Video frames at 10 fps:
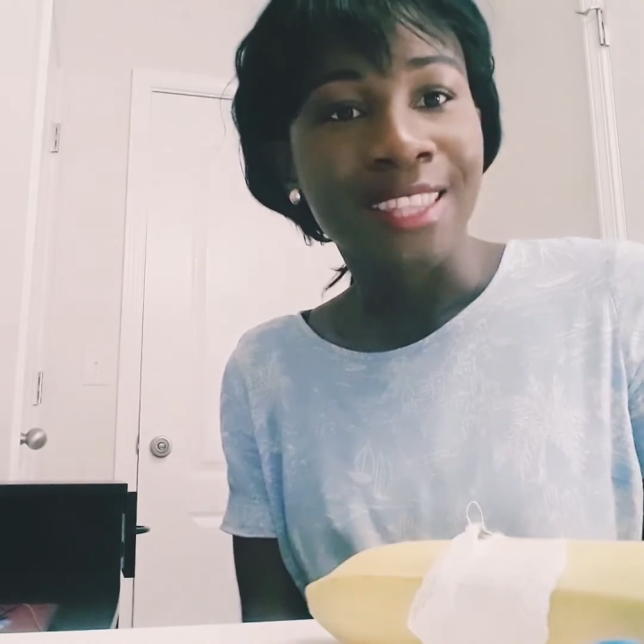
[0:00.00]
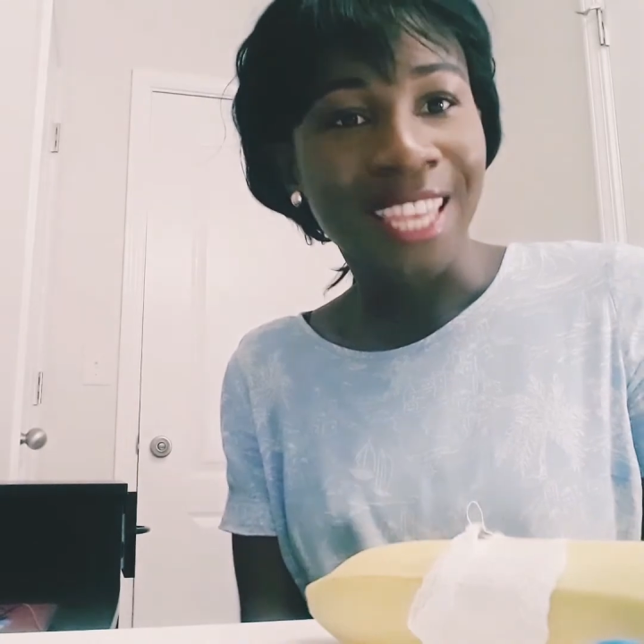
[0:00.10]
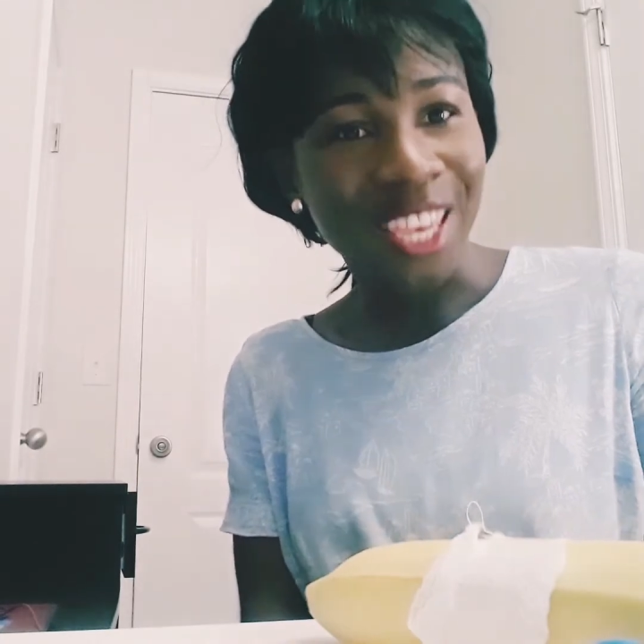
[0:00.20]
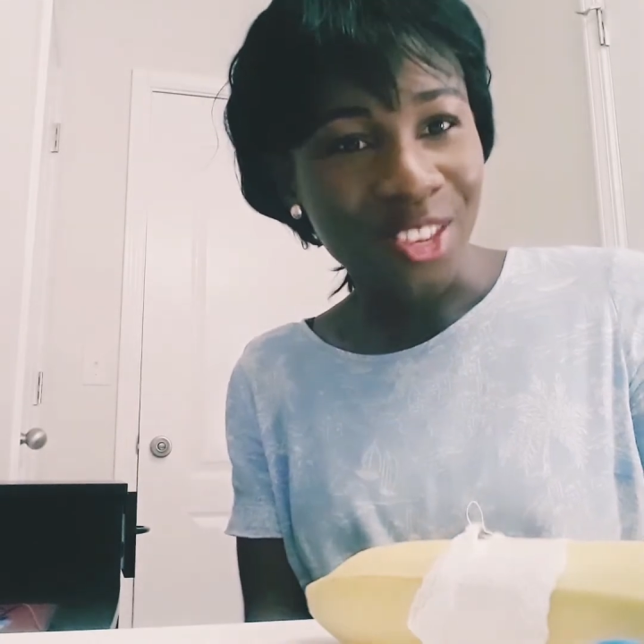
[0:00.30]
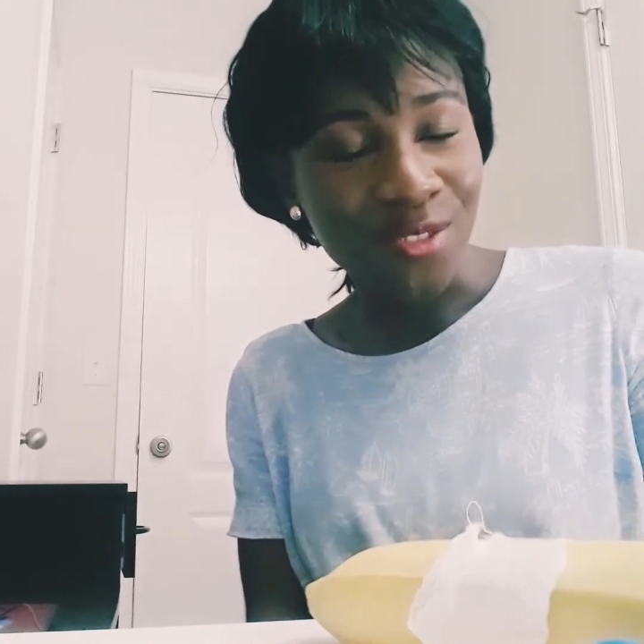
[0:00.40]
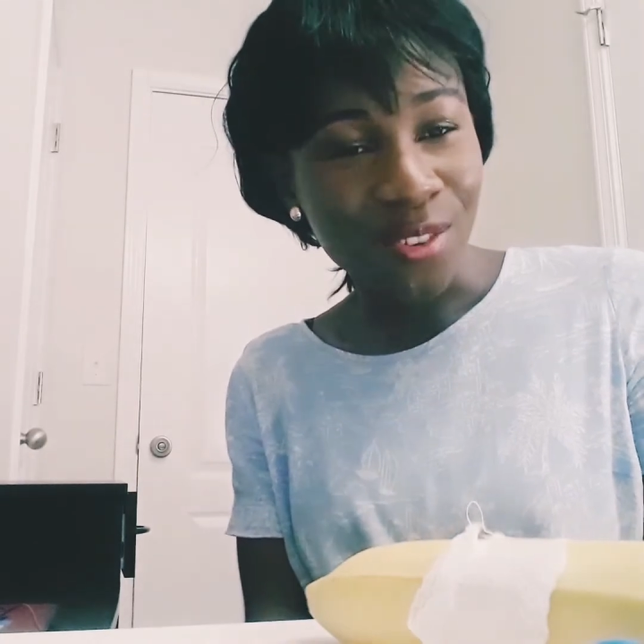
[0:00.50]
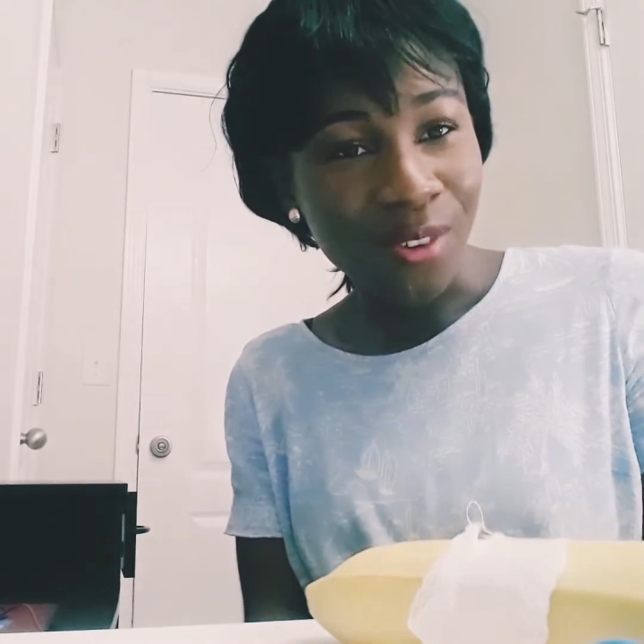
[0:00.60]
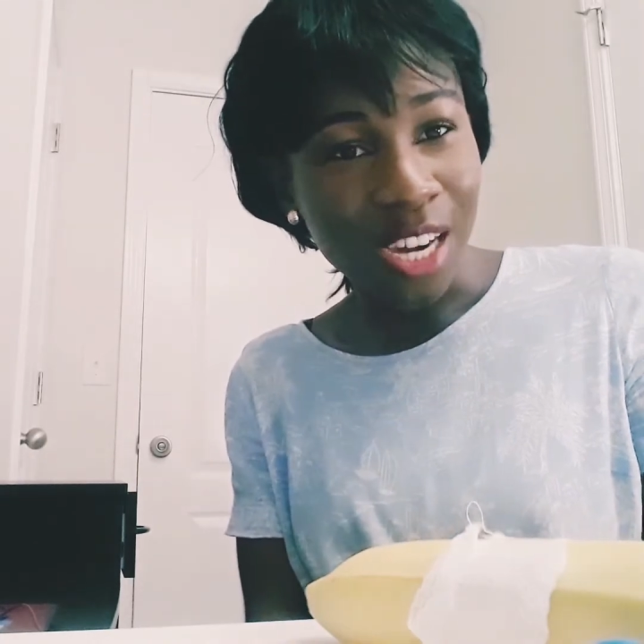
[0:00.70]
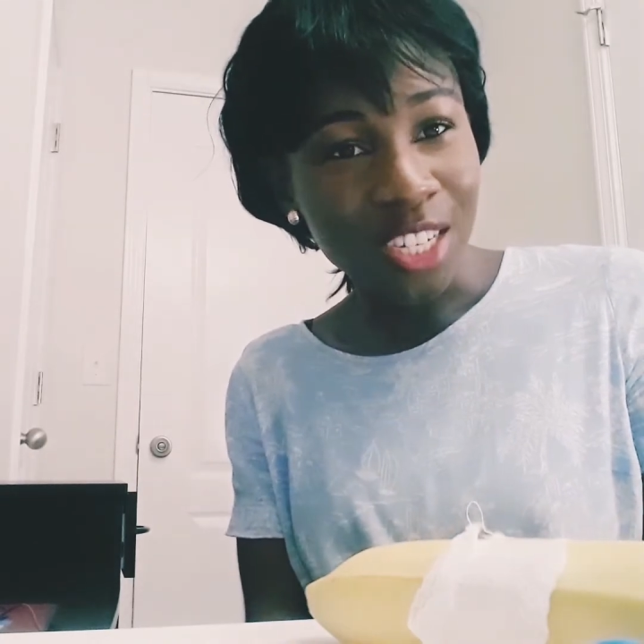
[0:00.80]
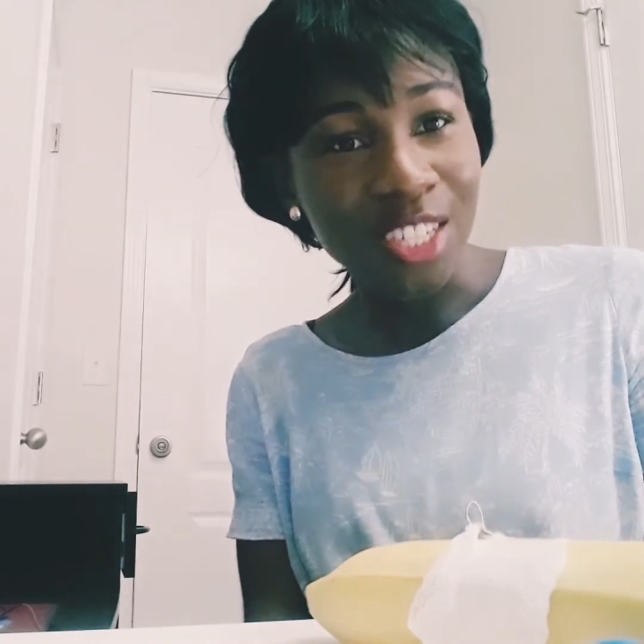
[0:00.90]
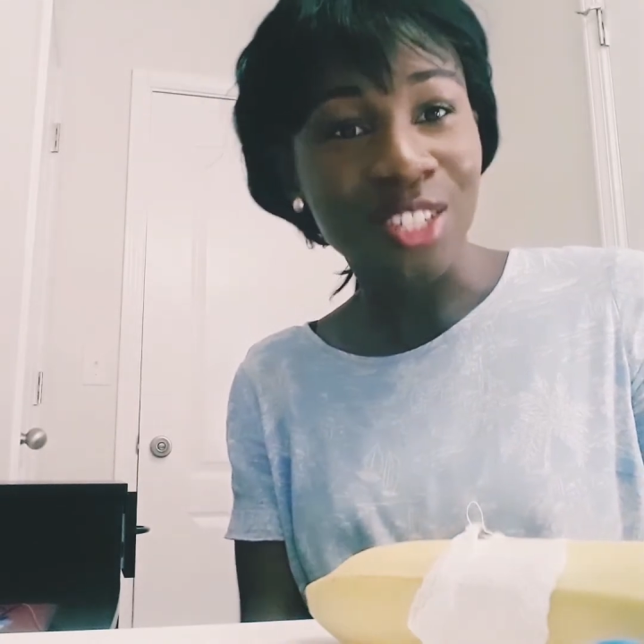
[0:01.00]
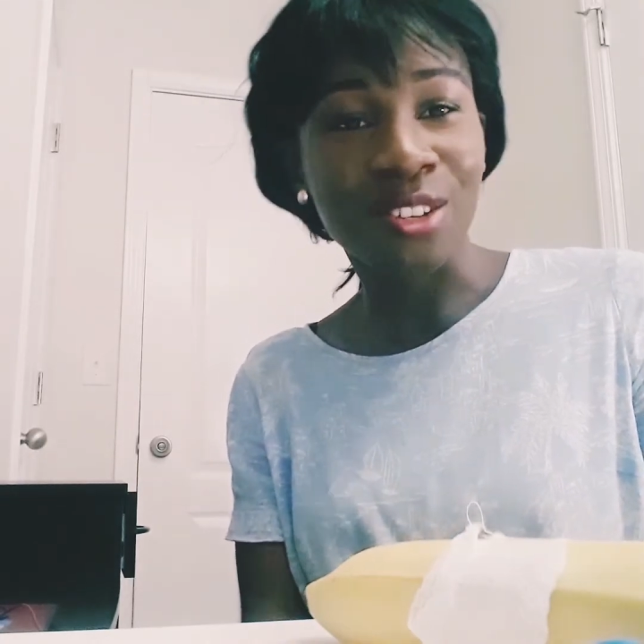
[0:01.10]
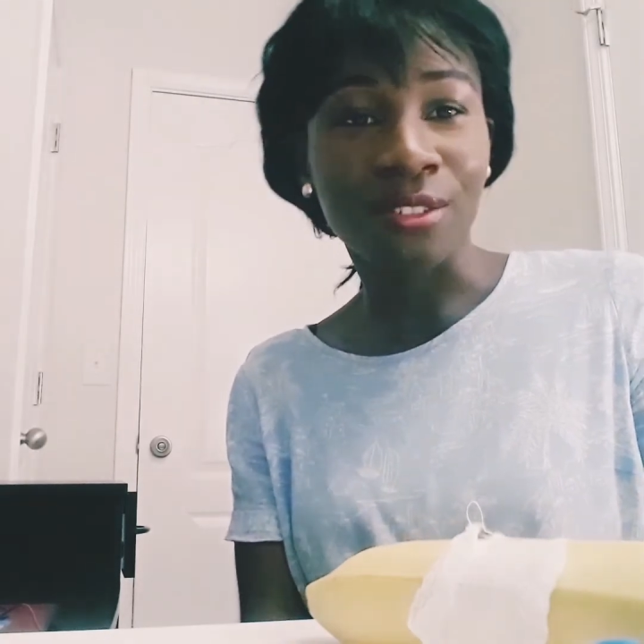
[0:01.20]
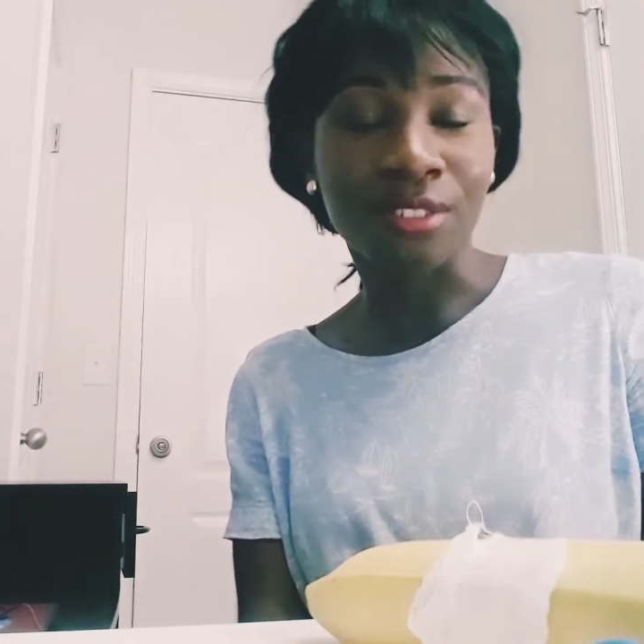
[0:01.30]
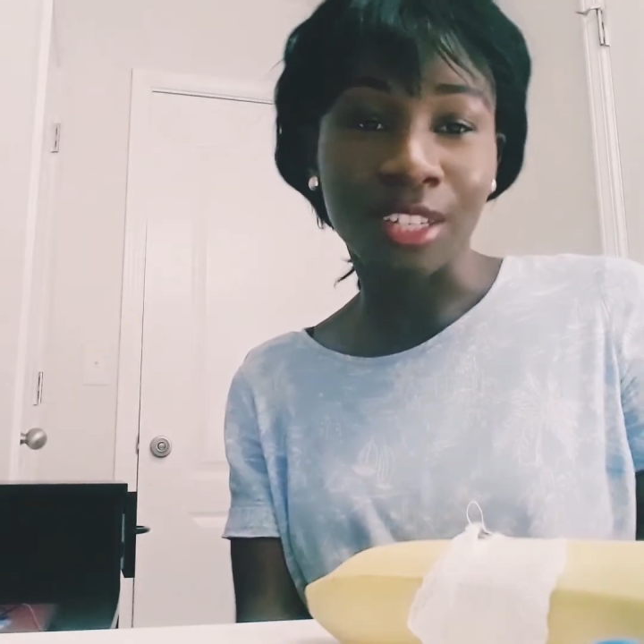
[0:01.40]
Thank you for watching.
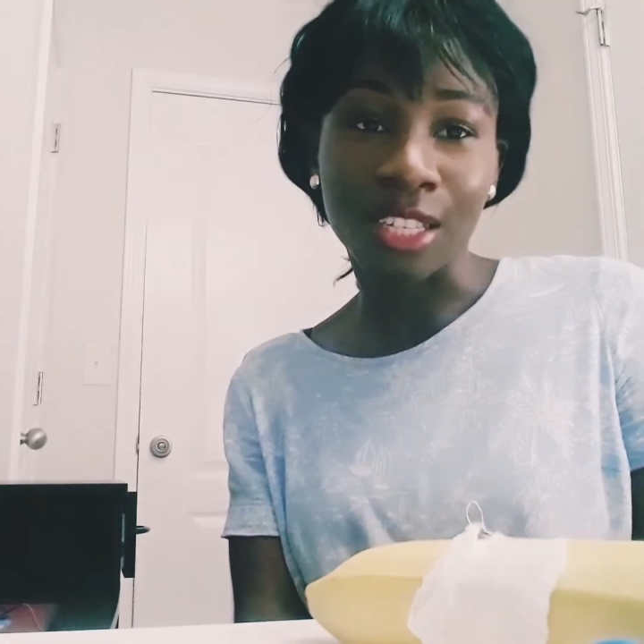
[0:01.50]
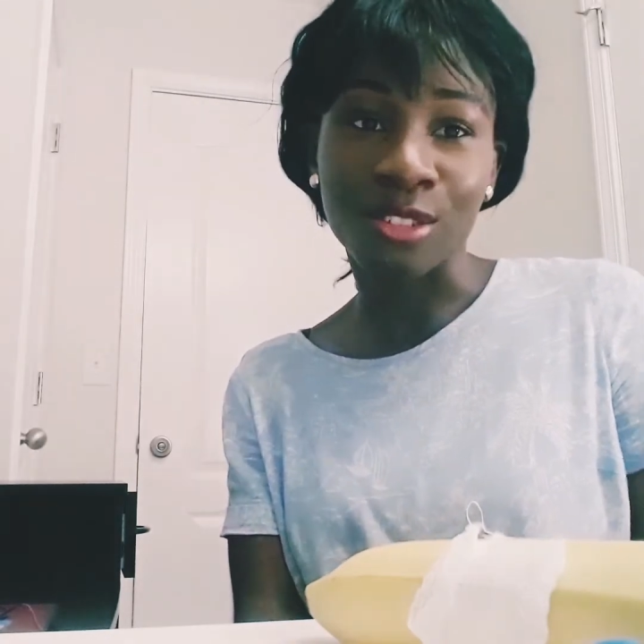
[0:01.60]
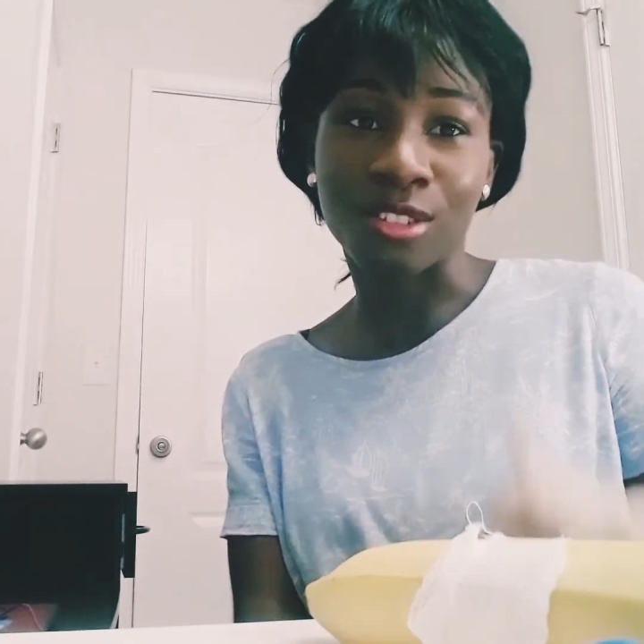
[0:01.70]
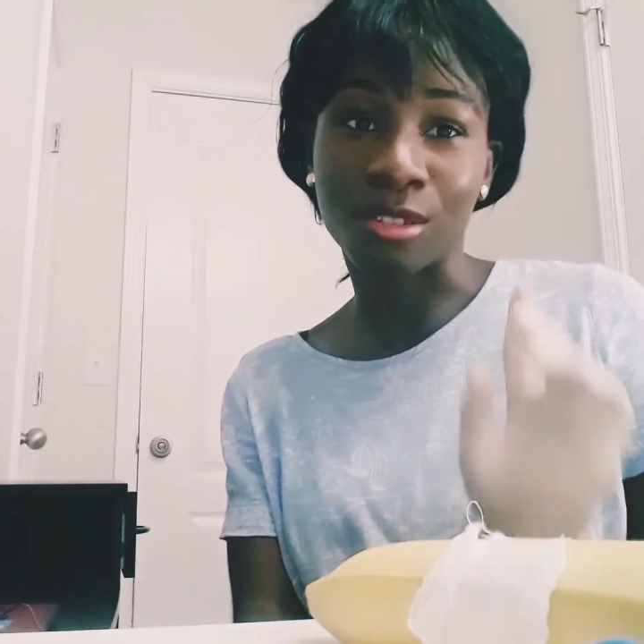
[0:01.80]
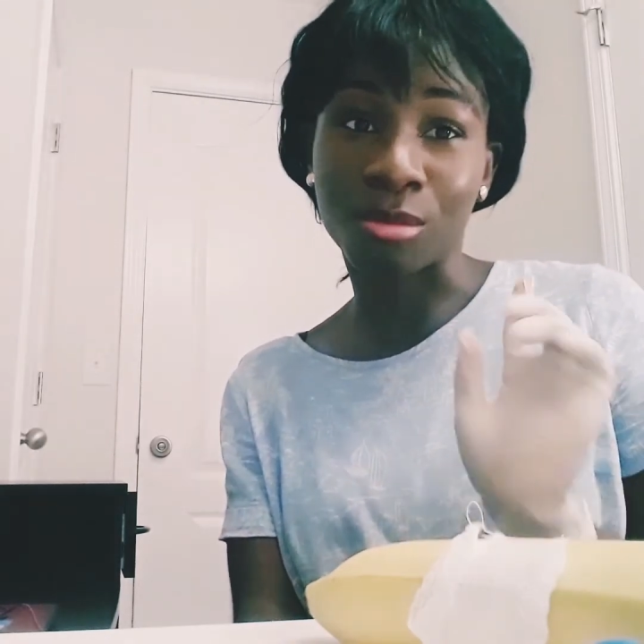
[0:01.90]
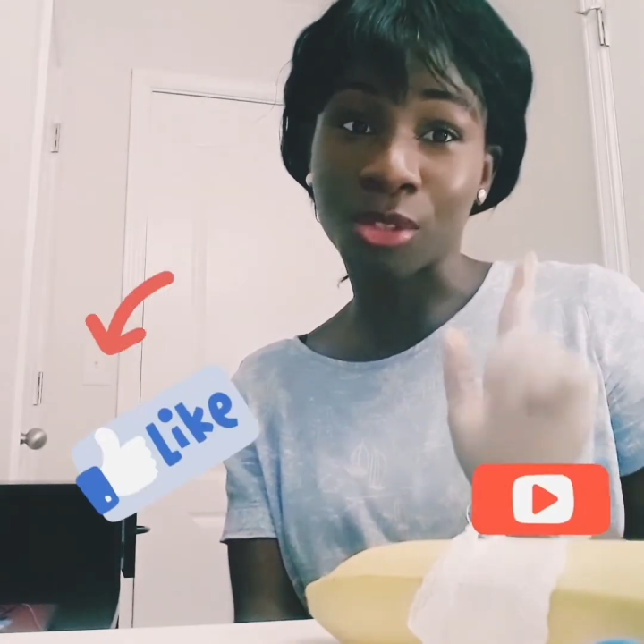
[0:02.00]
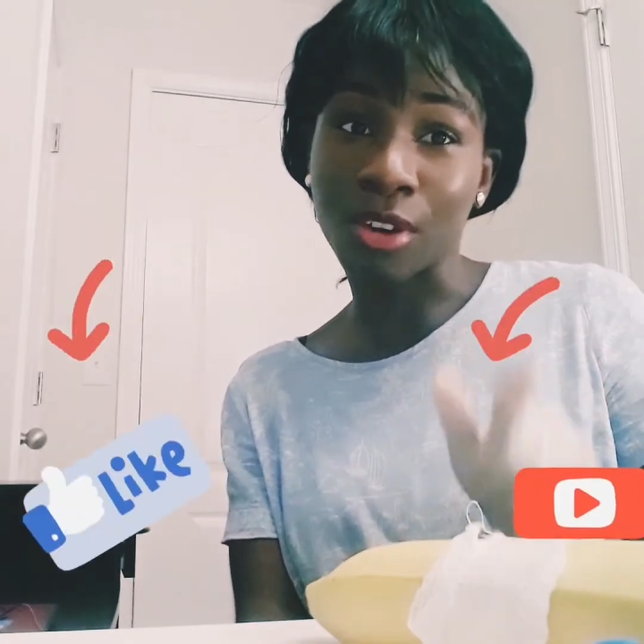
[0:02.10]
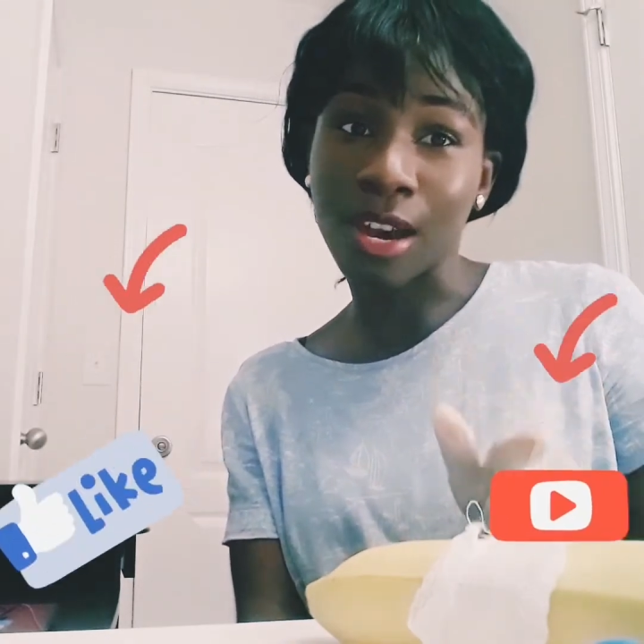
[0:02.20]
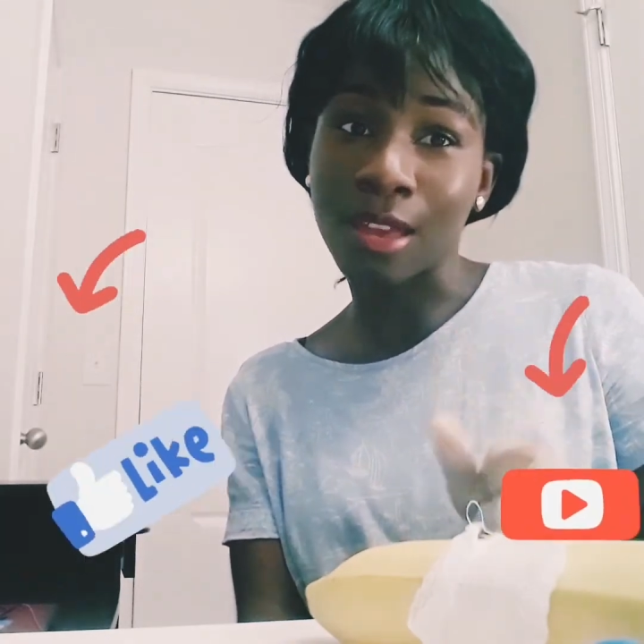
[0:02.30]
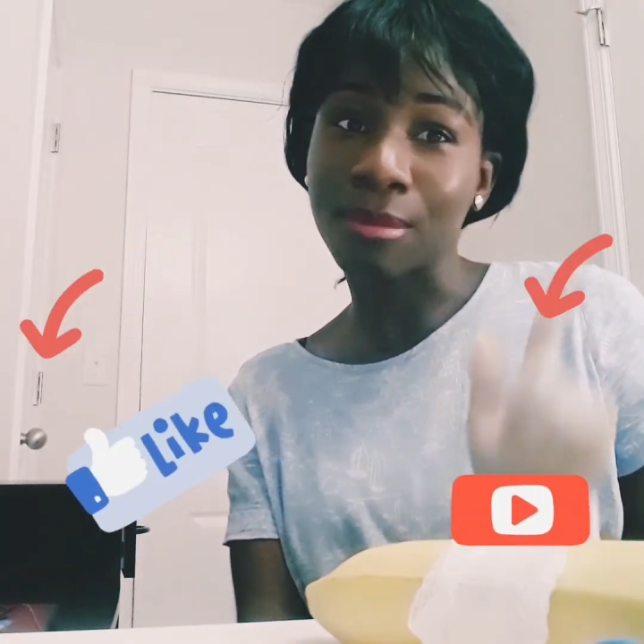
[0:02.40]
Don't forget to subscribe